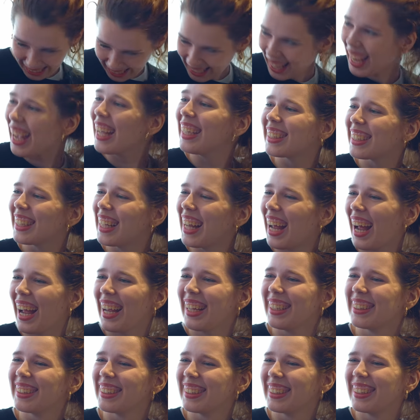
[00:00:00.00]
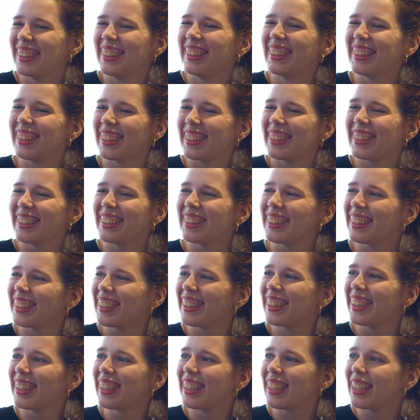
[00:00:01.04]
Yes. So you're tour guide here already
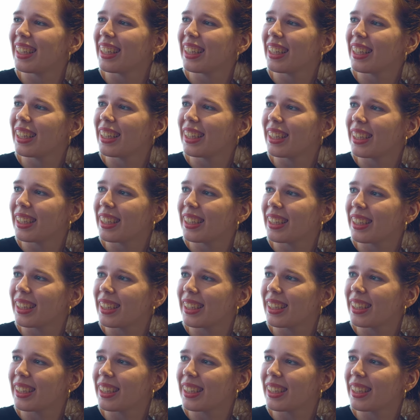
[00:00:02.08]
one year on